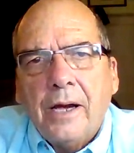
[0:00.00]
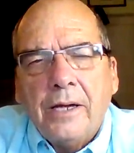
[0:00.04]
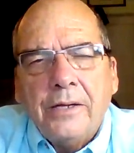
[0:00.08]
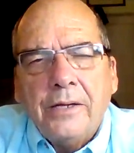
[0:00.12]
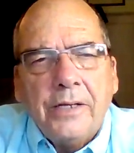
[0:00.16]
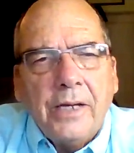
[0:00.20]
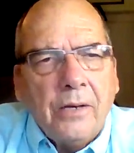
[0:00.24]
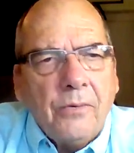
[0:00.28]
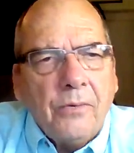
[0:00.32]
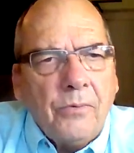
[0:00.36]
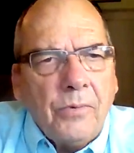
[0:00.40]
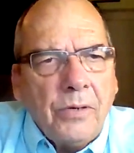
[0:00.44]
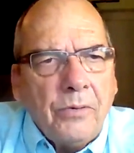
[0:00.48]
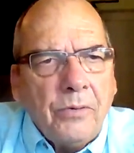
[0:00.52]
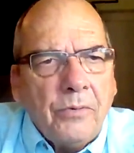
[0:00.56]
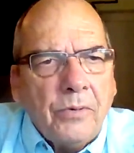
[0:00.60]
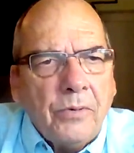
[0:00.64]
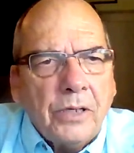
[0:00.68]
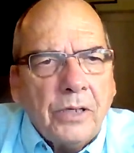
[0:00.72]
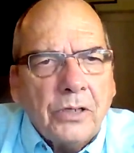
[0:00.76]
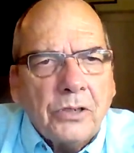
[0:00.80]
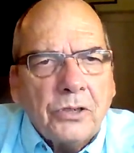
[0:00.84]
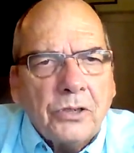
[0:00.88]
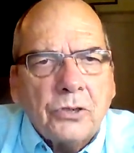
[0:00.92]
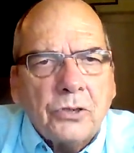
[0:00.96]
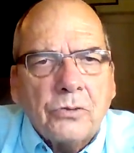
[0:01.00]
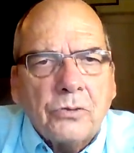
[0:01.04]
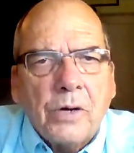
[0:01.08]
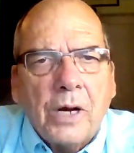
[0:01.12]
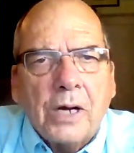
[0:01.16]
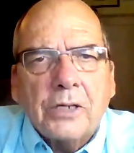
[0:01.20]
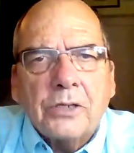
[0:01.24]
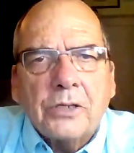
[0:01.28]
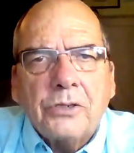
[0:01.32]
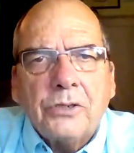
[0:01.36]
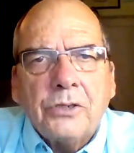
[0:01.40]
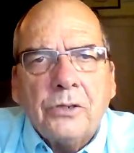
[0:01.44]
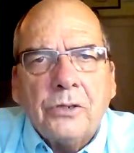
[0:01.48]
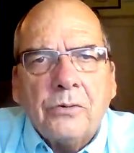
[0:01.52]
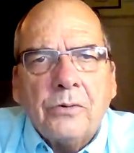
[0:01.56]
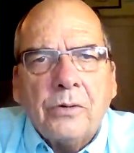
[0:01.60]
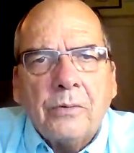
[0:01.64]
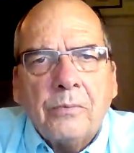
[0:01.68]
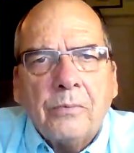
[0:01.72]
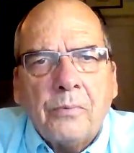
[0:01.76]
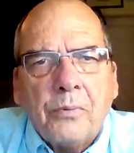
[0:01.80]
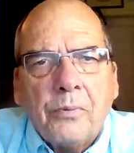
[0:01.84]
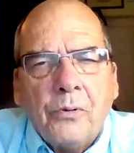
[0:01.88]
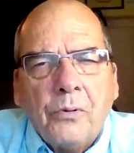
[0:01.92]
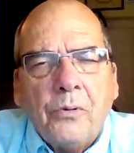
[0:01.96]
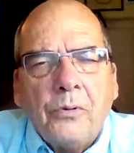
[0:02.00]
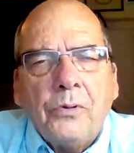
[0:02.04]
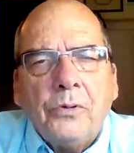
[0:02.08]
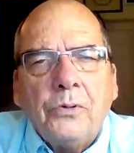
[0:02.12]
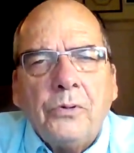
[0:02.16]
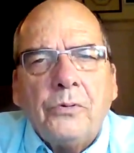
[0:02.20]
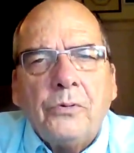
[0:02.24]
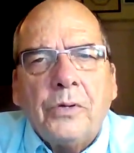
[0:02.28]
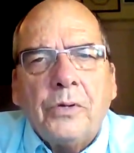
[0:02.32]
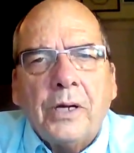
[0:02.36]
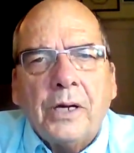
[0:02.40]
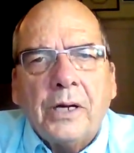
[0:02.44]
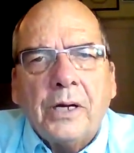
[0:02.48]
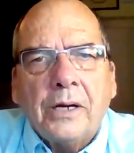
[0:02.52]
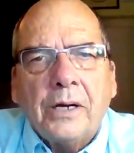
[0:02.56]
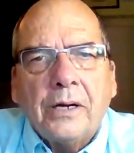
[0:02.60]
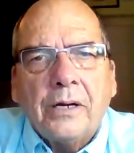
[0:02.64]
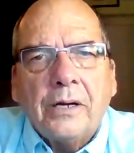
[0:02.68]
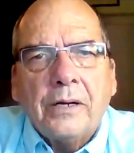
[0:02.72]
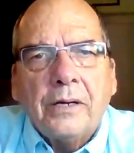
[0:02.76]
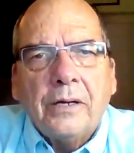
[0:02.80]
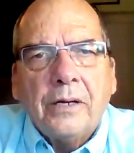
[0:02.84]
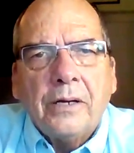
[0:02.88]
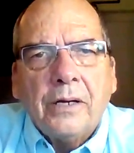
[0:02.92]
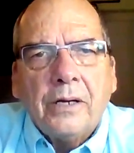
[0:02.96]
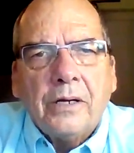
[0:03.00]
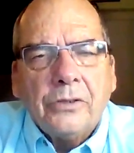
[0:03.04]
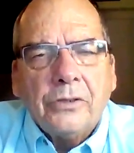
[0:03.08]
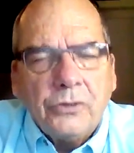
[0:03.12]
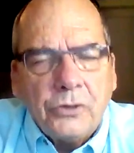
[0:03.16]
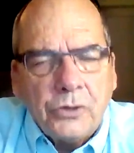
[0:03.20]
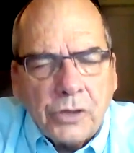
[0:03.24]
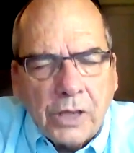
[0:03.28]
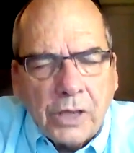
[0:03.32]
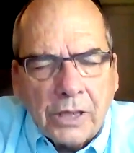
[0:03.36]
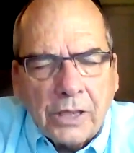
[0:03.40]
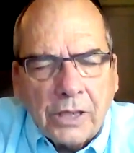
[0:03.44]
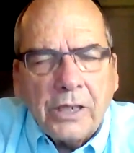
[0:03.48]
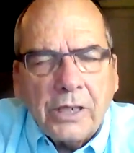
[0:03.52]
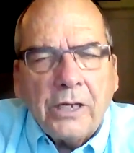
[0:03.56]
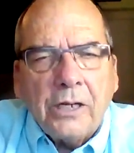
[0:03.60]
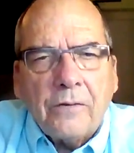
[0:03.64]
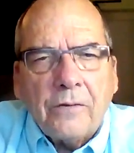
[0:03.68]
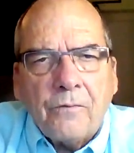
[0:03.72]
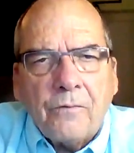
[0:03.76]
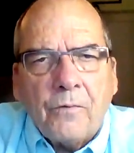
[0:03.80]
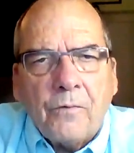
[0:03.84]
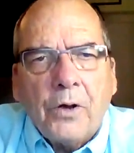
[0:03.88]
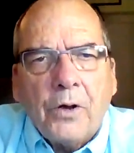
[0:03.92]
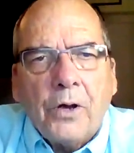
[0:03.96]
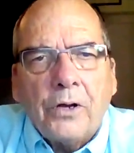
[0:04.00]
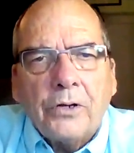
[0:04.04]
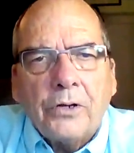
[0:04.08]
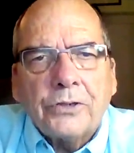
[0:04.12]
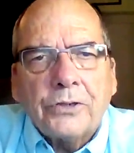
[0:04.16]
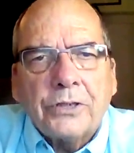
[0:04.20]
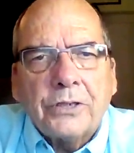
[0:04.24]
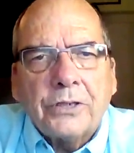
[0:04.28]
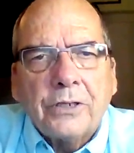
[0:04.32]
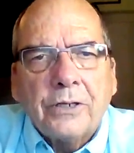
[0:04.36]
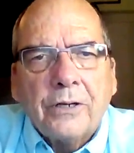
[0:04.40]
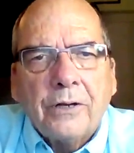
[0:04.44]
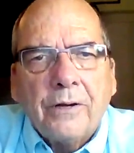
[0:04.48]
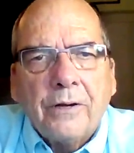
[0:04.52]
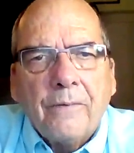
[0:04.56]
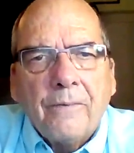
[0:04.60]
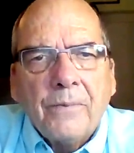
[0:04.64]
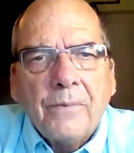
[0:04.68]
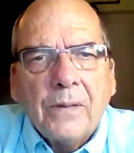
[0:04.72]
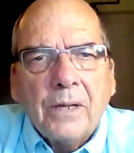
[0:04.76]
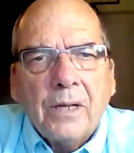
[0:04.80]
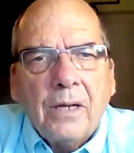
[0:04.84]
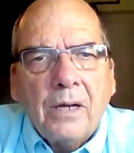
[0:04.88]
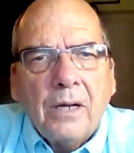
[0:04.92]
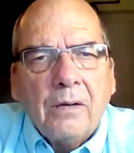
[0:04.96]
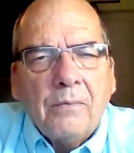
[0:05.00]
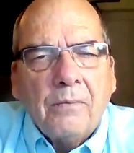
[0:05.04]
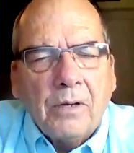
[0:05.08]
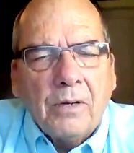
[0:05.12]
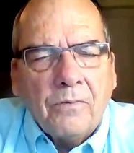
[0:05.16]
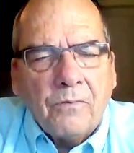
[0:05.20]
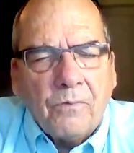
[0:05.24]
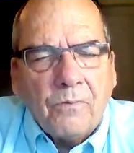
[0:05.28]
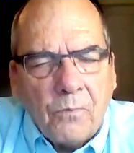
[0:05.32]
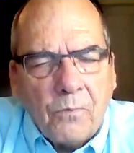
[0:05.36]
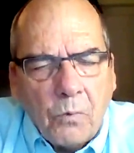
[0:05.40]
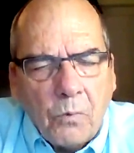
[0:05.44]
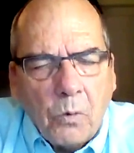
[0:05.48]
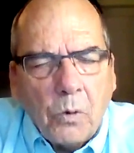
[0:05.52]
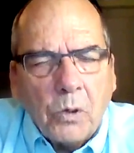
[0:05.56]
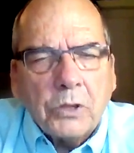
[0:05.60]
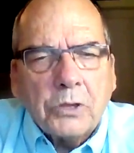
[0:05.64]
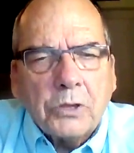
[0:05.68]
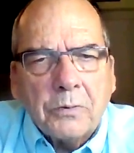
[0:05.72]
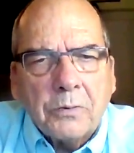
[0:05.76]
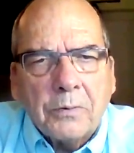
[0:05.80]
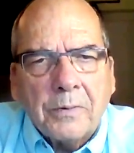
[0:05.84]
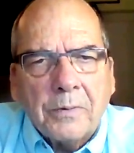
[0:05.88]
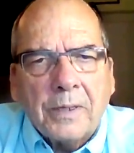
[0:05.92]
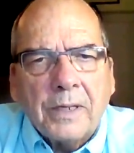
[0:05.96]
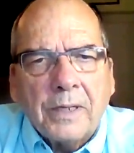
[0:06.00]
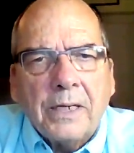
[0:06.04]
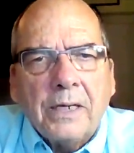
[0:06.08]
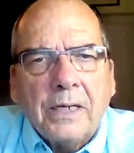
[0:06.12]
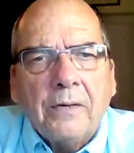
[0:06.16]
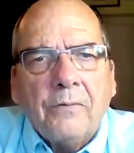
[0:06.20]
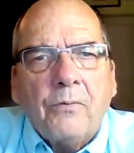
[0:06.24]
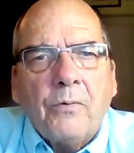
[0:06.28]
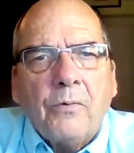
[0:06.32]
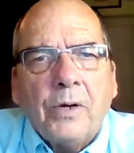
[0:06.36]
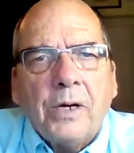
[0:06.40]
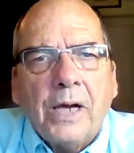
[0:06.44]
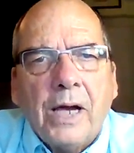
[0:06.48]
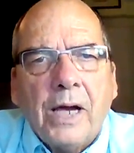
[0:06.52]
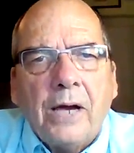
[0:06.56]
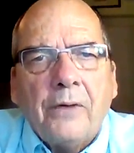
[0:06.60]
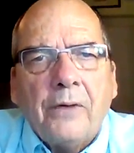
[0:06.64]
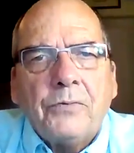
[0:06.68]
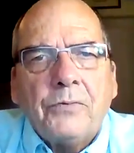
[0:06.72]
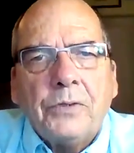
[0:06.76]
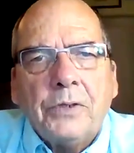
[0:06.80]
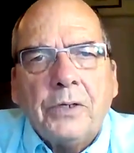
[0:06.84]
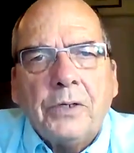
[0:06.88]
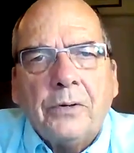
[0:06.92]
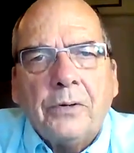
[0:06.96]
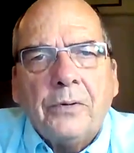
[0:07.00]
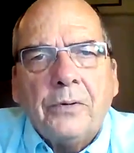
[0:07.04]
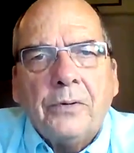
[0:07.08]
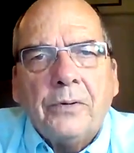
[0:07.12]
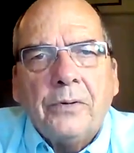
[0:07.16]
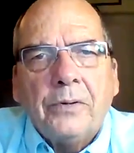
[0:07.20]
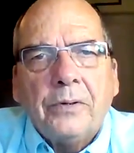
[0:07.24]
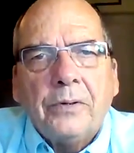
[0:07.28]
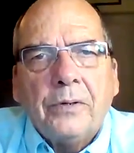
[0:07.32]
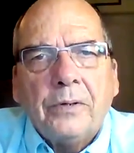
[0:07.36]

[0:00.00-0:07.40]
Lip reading: And then we will attract you and pull you there, gently at first, but forcefully if we have to.